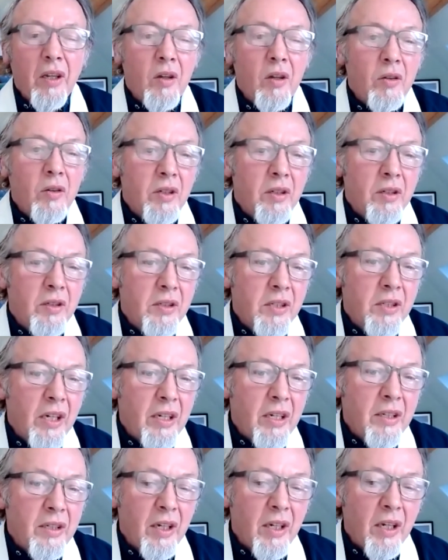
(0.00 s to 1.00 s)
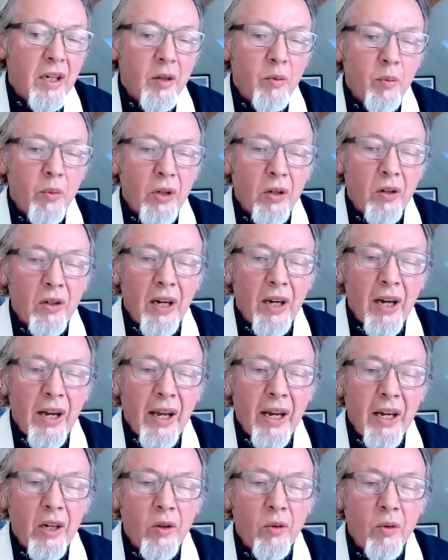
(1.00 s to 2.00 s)
is seated beyond
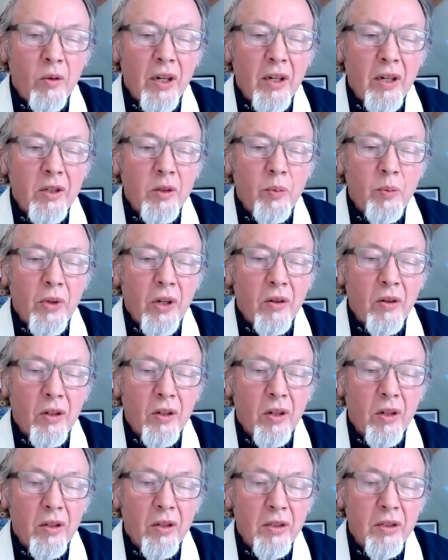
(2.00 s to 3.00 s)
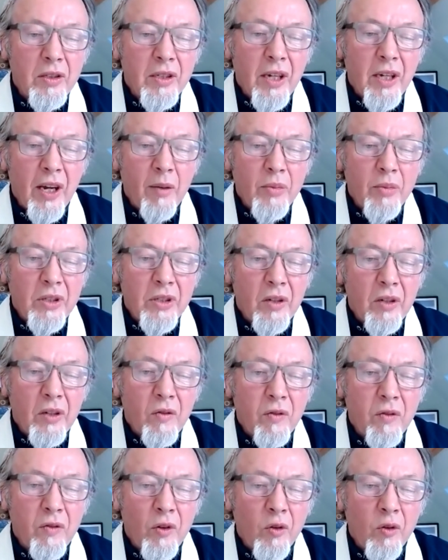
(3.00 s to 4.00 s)
language, beyond concepts and
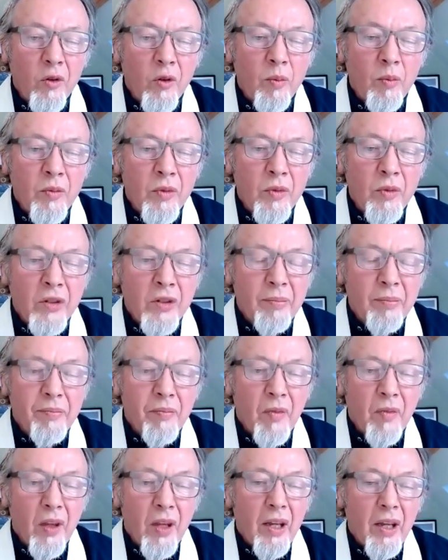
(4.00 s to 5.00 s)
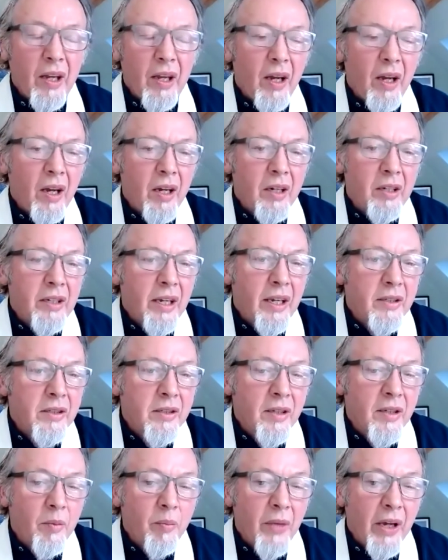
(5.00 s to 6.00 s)
forms, and yet
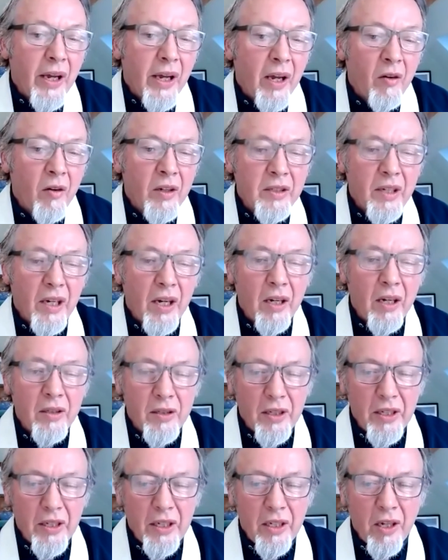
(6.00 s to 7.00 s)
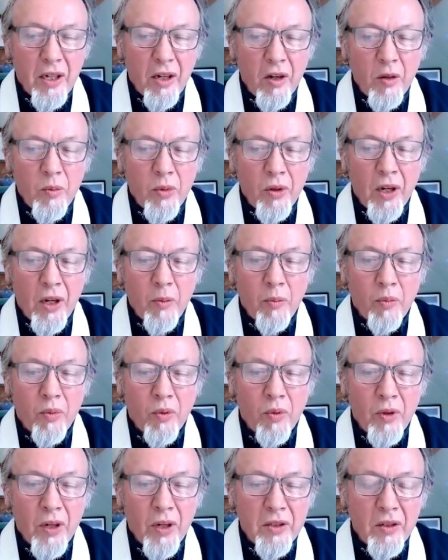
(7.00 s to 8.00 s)
somehow is utterly knowable and
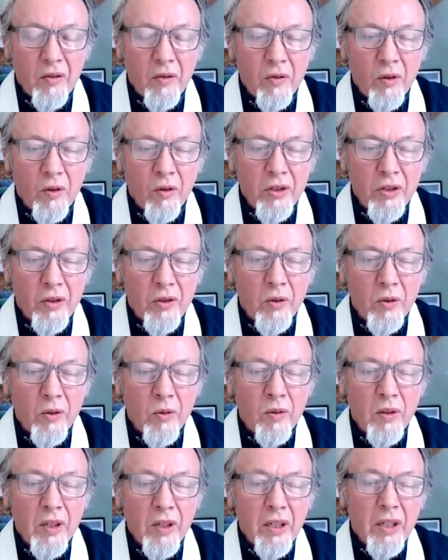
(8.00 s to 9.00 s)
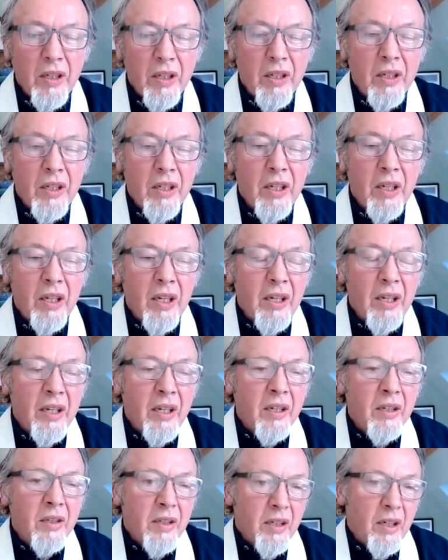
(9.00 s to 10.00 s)
present for us all, here
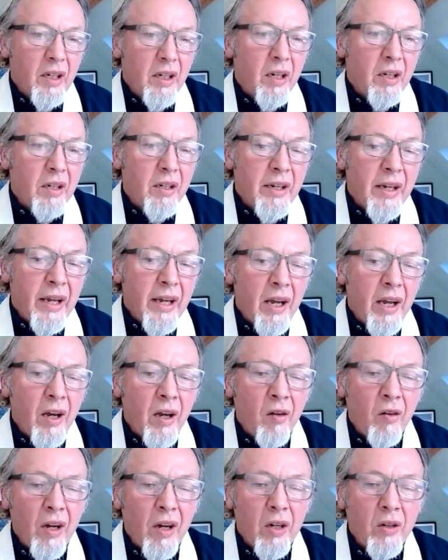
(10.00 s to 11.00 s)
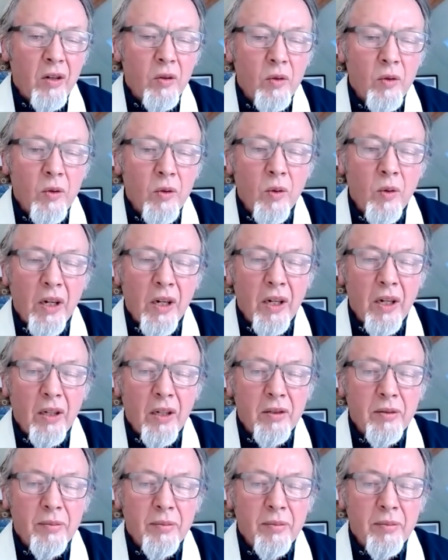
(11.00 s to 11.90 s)
and now and always.